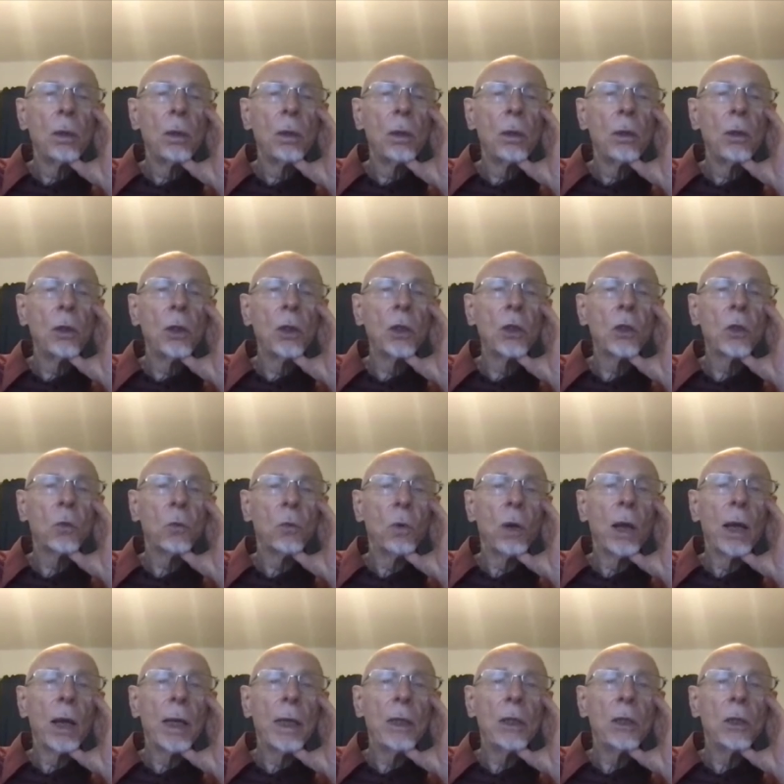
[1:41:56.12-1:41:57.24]
just
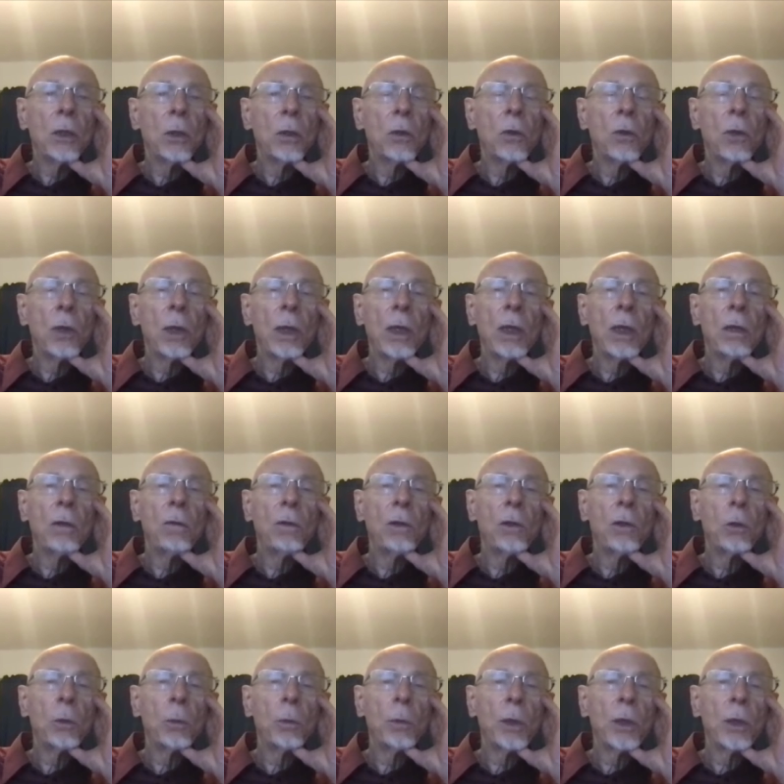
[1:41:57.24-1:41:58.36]
right to the
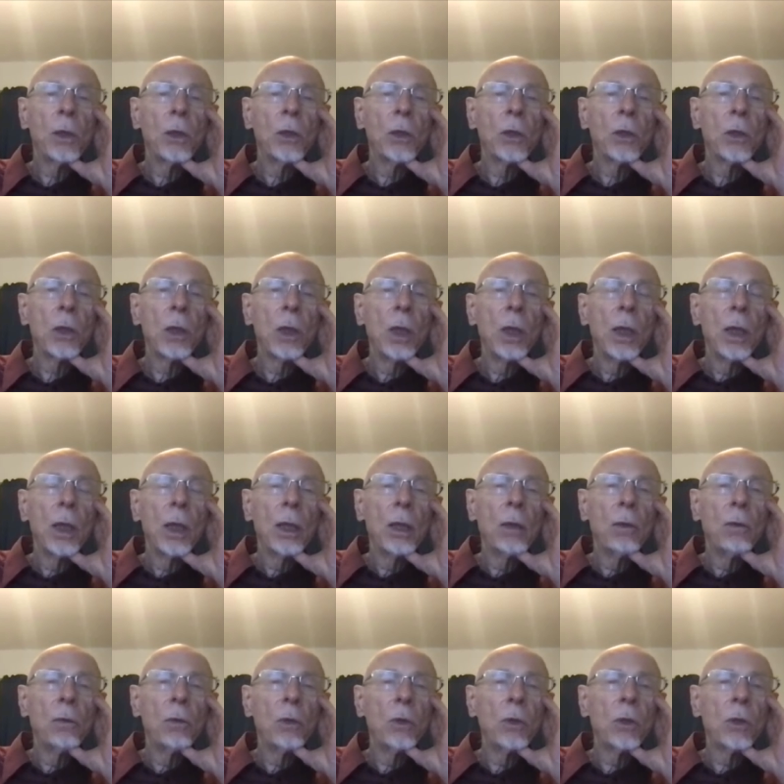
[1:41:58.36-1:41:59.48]
individual because
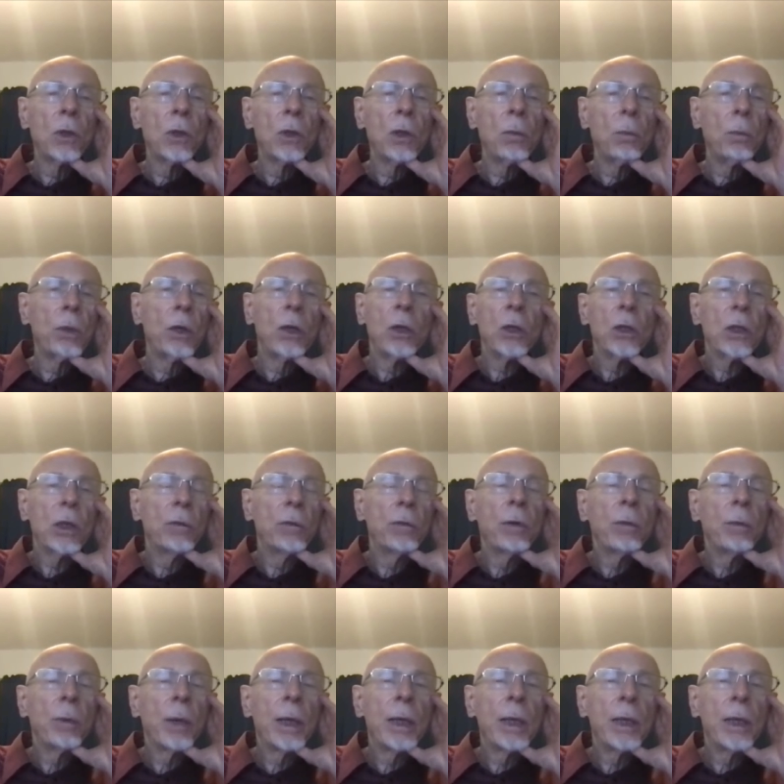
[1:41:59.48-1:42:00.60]
because
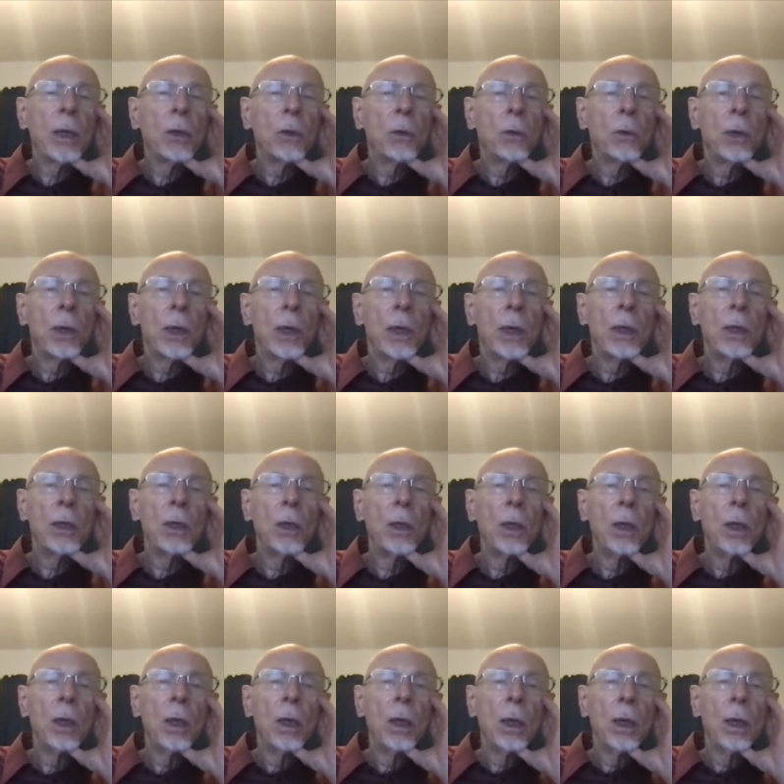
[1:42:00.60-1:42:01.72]
everybody agreed
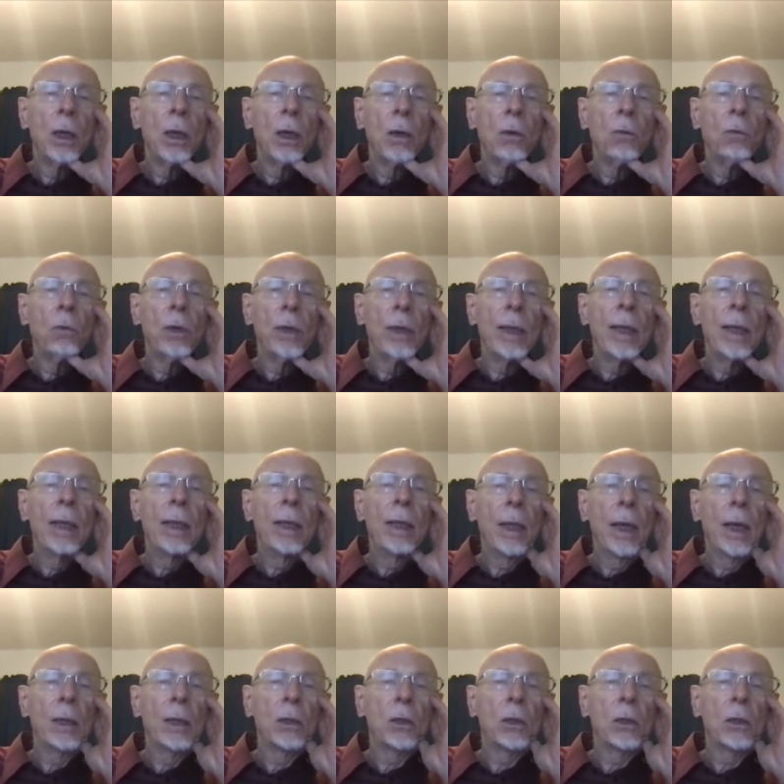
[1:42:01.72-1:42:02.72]
within that